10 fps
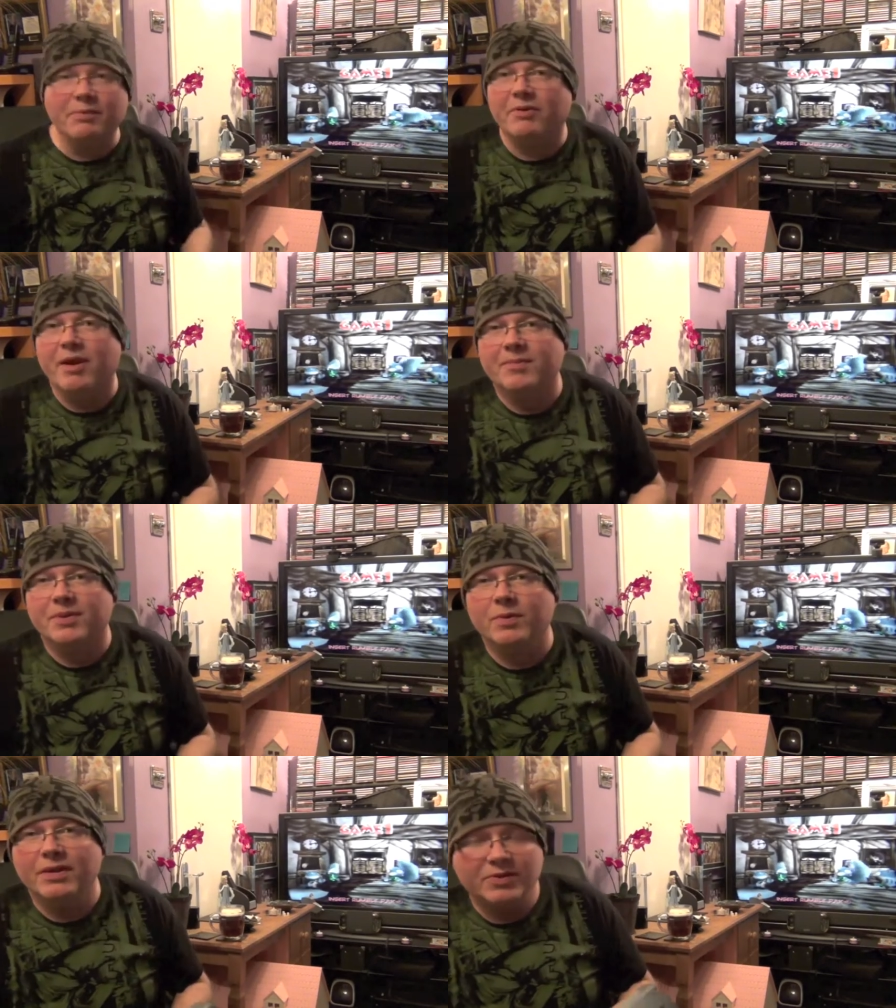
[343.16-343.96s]
in my crap
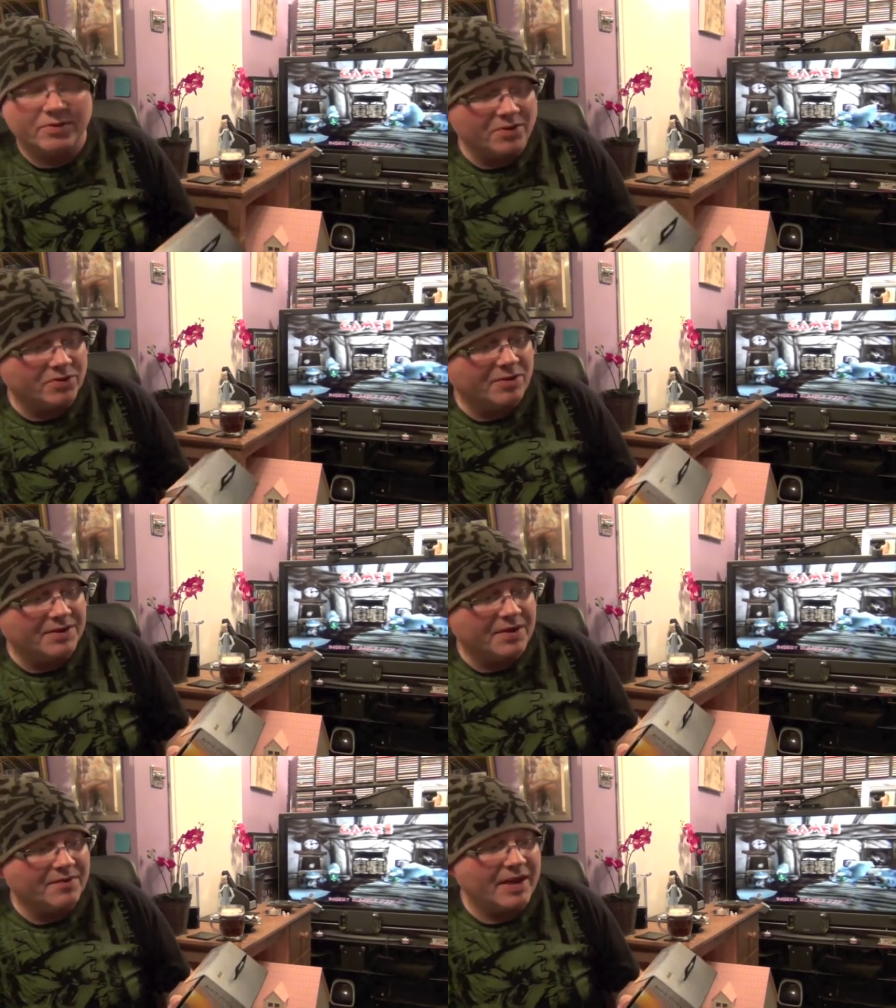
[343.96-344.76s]
somewhere, the actual controller
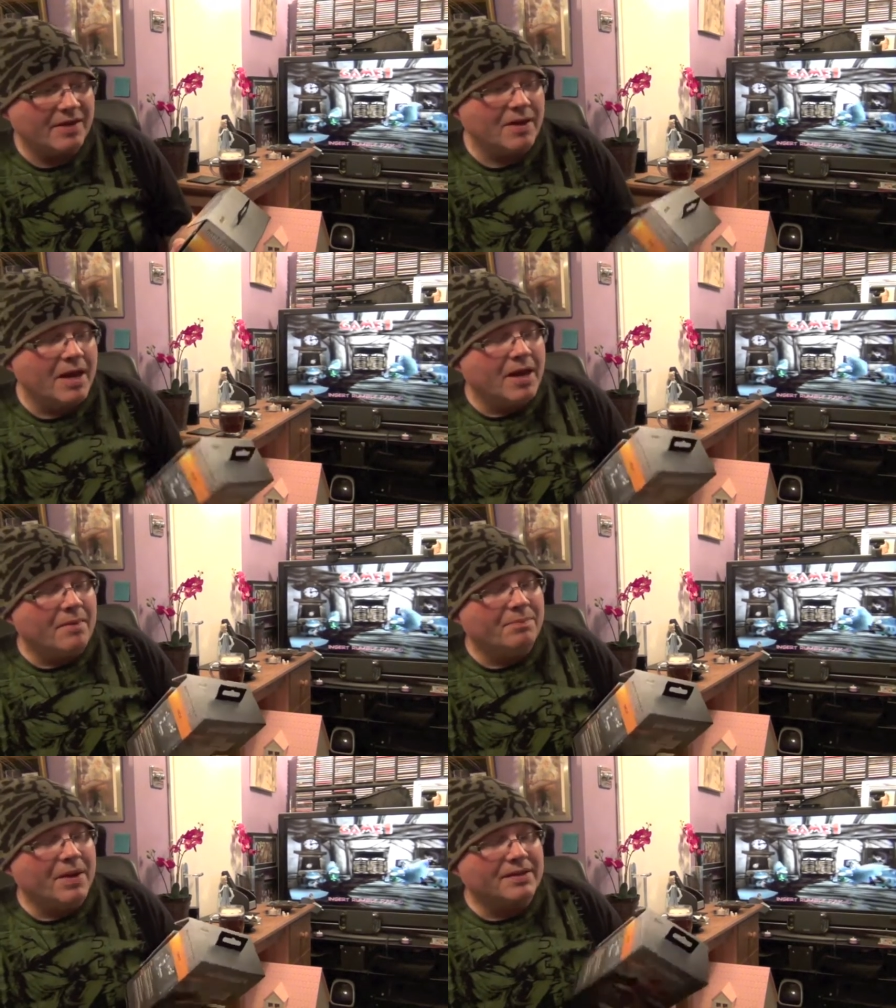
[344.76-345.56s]
itself now,
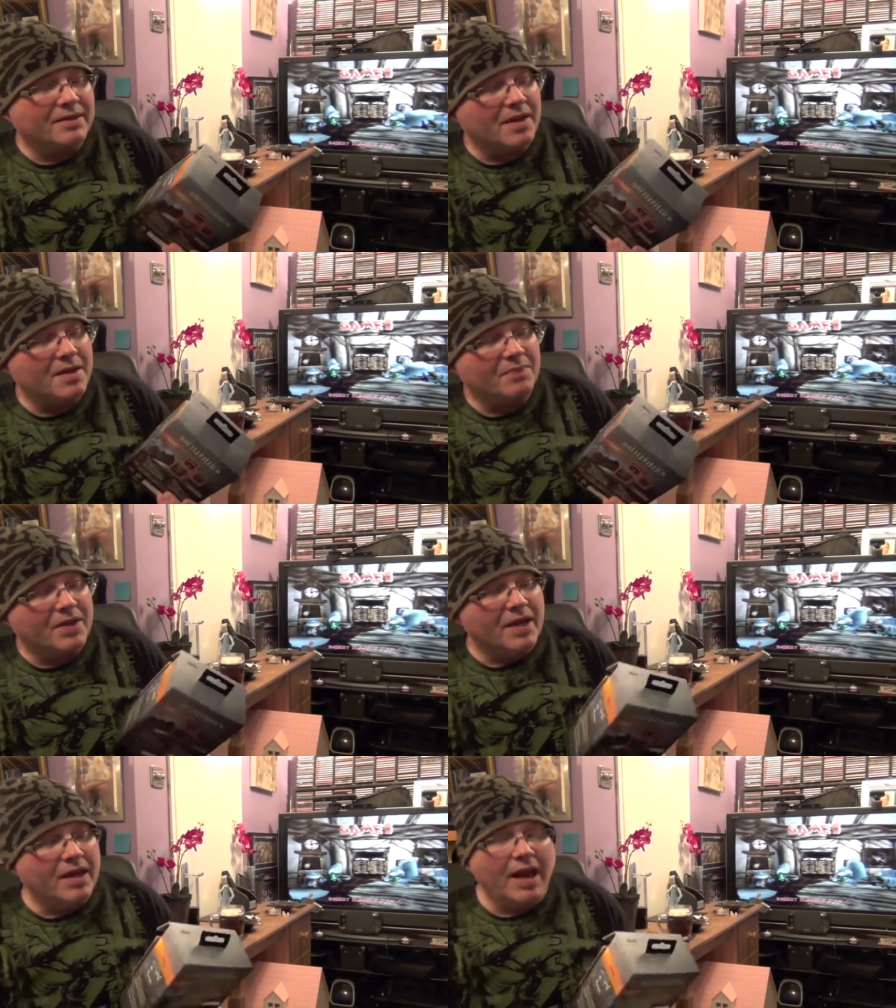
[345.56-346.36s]
but
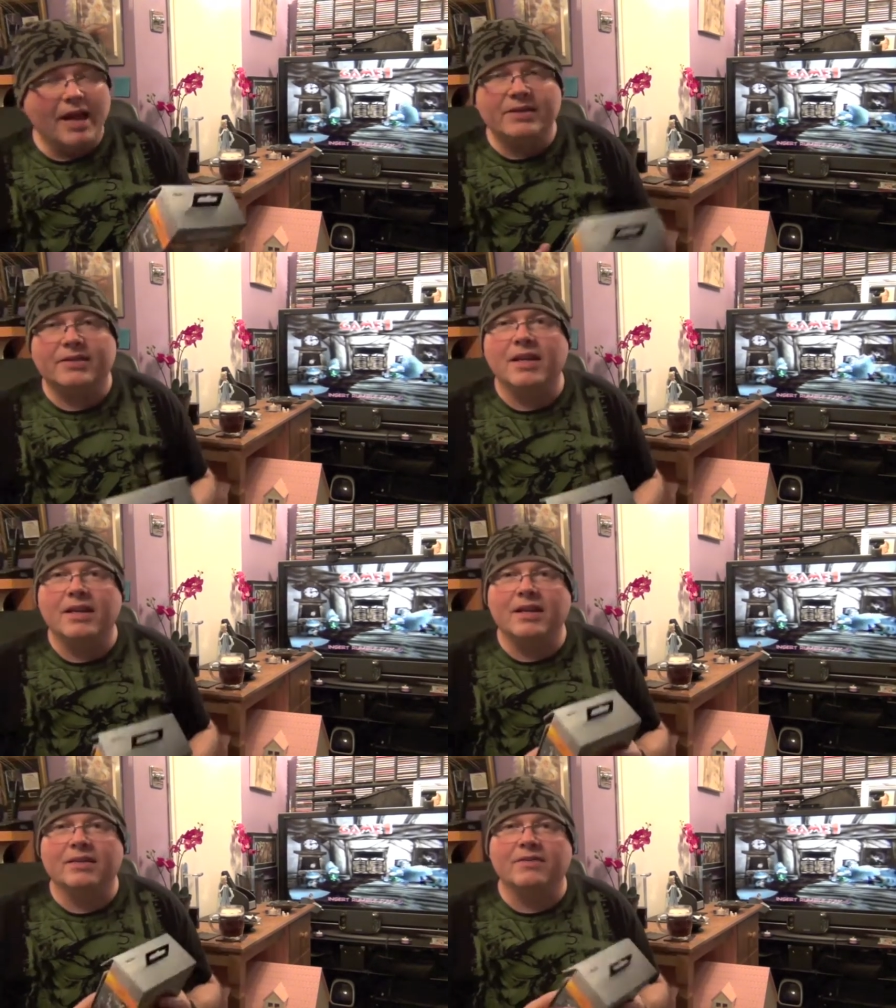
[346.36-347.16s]
it's
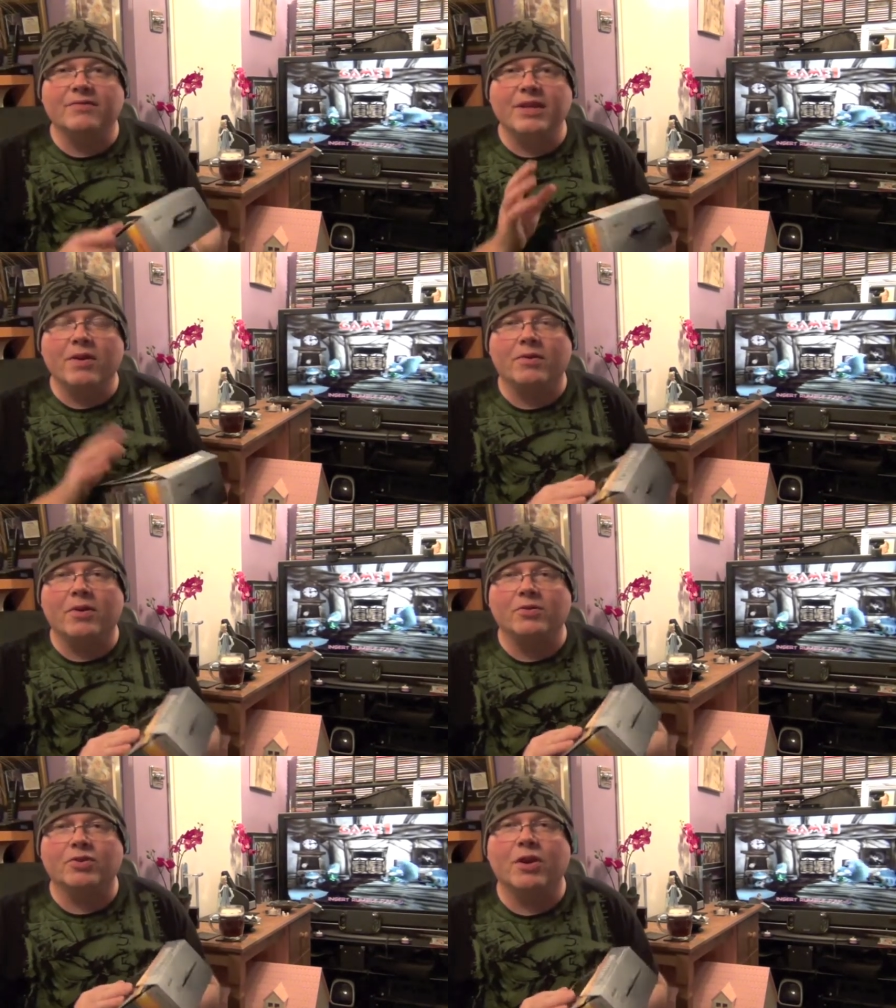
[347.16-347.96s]
a really good
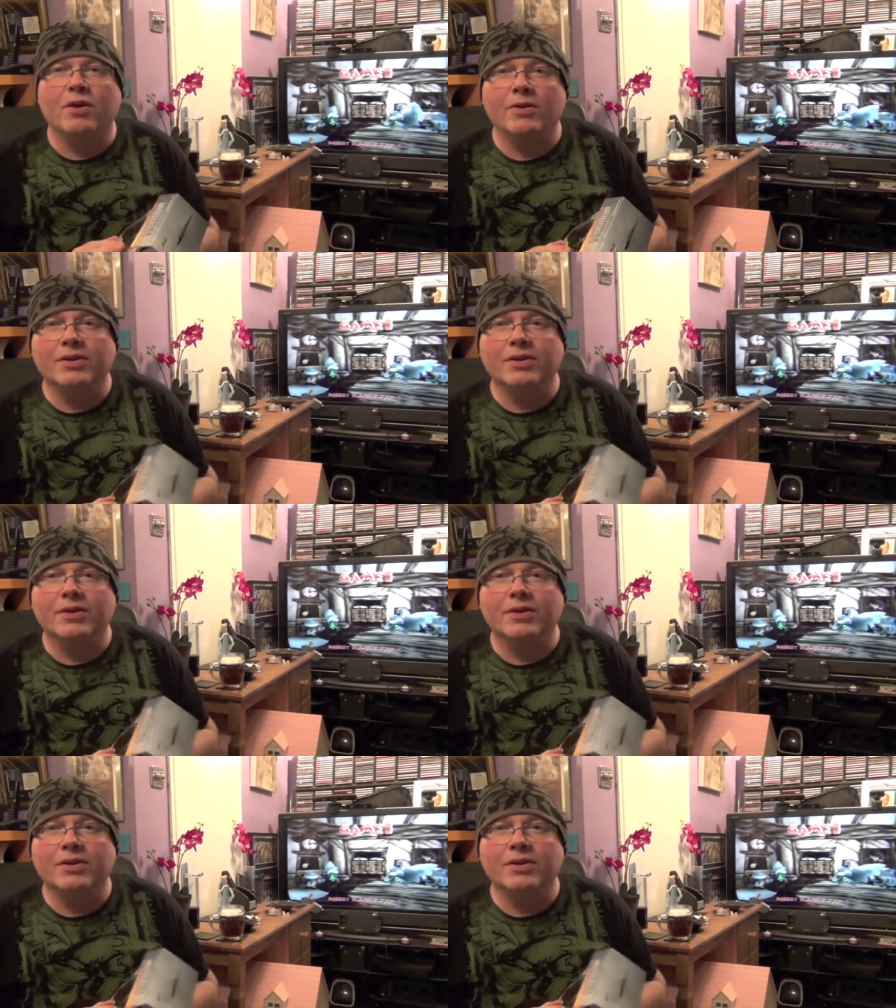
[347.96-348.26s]
control.